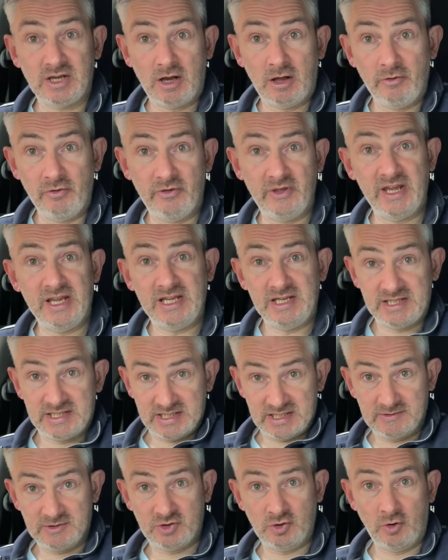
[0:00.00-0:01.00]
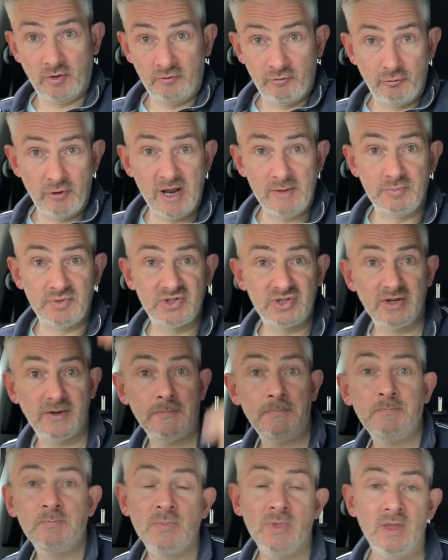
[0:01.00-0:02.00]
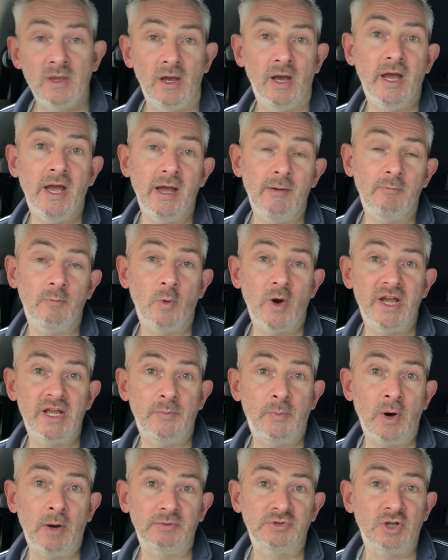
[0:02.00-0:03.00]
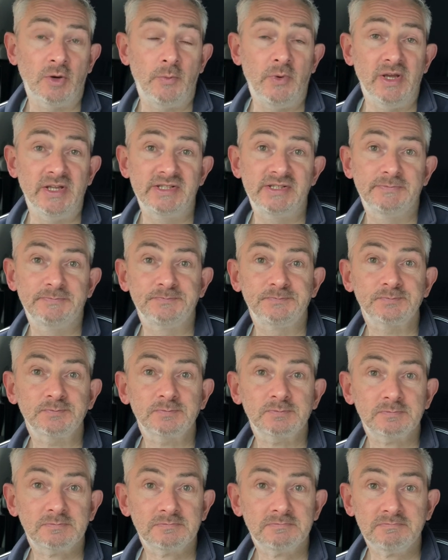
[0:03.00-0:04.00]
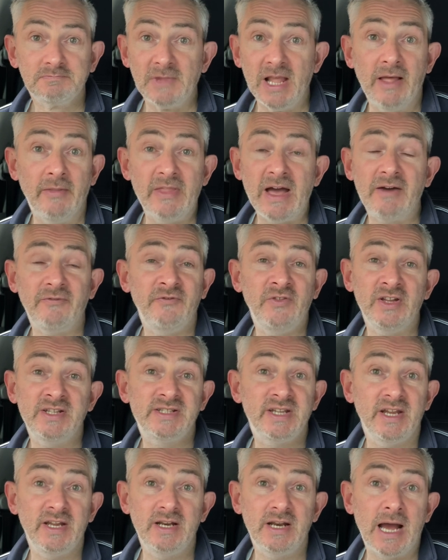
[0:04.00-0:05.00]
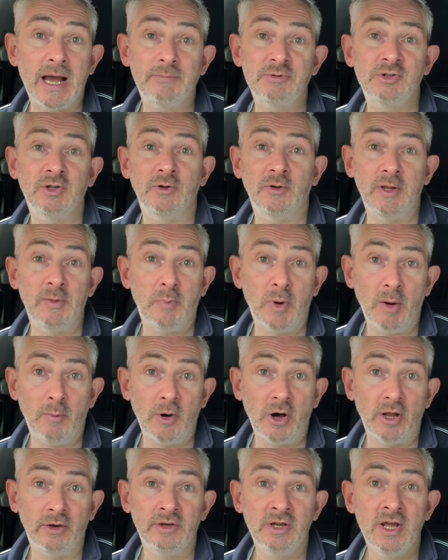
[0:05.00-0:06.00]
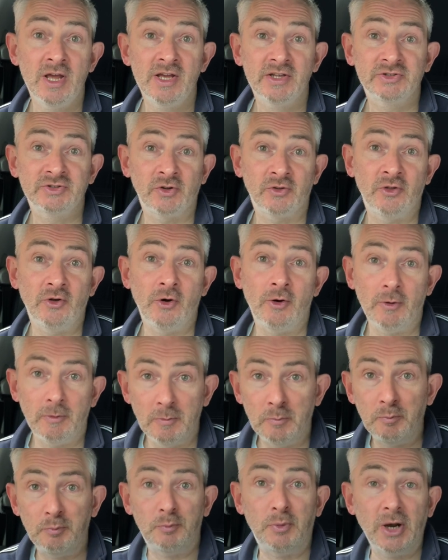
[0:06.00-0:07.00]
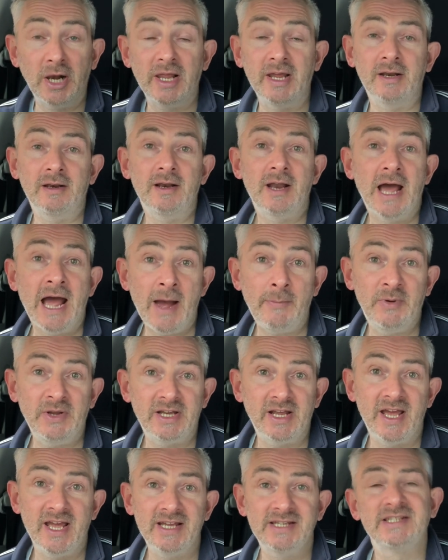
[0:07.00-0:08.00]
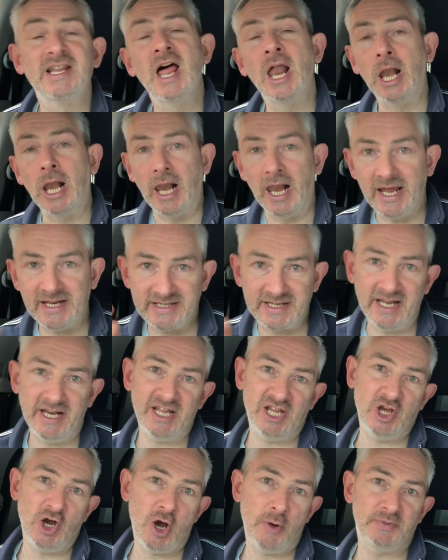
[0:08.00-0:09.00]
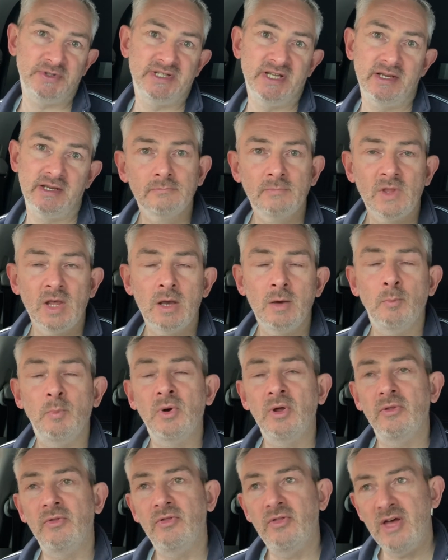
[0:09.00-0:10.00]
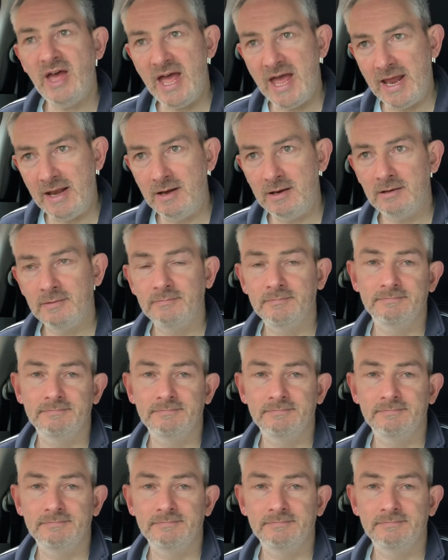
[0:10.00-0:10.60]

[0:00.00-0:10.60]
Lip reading: on these sort of ribs where your pop top is. And that fit in absolutely bob on. So I thought, brilliant, happy days, let's get it carpeted. But then